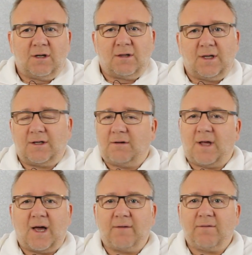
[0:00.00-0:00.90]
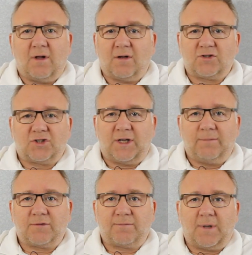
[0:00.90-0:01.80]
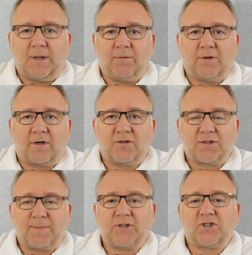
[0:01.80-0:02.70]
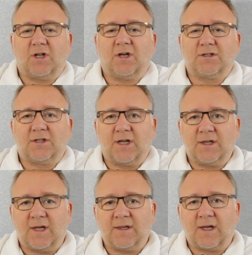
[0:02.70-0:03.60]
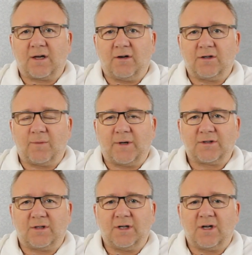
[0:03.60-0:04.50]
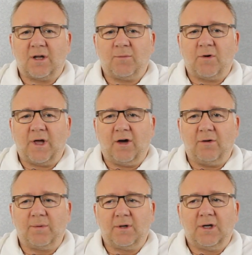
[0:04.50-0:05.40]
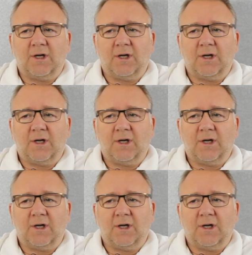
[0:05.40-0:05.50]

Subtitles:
they don't have large teams of people that can specialise in that kind of way, so they need a lot more help.